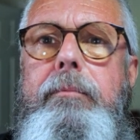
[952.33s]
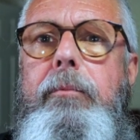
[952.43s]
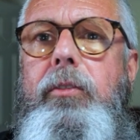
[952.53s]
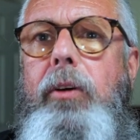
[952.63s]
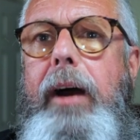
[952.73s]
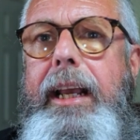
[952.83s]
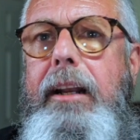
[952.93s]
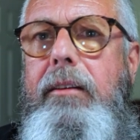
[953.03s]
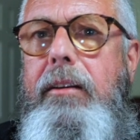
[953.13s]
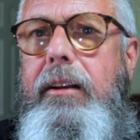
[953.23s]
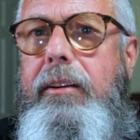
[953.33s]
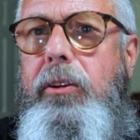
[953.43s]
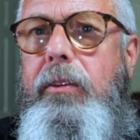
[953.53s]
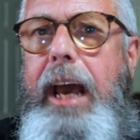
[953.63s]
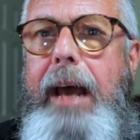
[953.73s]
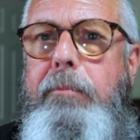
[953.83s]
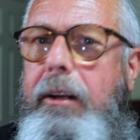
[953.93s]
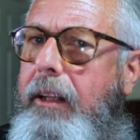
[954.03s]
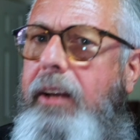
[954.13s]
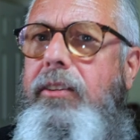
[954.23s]
So I can do that.
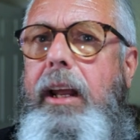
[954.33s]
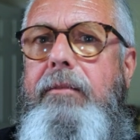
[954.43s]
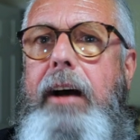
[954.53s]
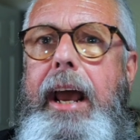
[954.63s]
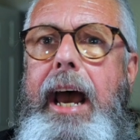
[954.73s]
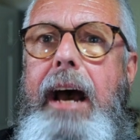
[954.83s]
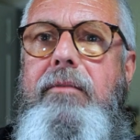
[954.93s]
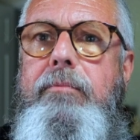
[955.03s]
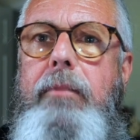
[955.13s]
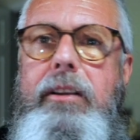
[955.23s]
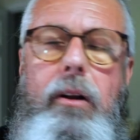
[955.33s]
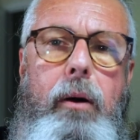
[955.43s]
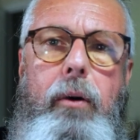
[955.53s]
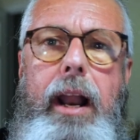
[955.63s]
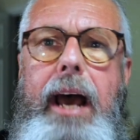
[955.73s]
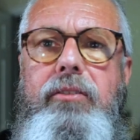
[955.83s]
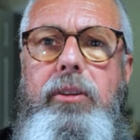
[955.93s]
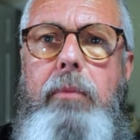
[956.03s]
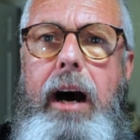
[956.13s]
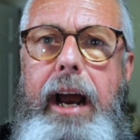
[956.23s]
But like I said, if I have, I want to have
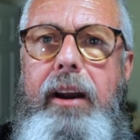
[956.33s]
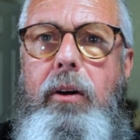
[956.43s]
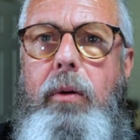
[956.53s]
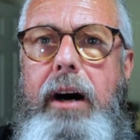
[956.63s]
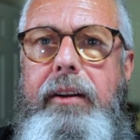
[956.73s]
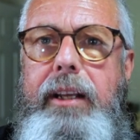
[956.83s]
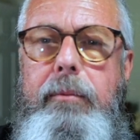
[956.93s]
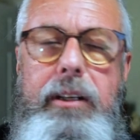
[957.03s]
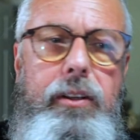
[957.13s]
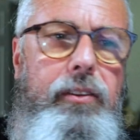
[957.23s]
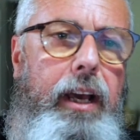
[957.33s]
some higher quality images.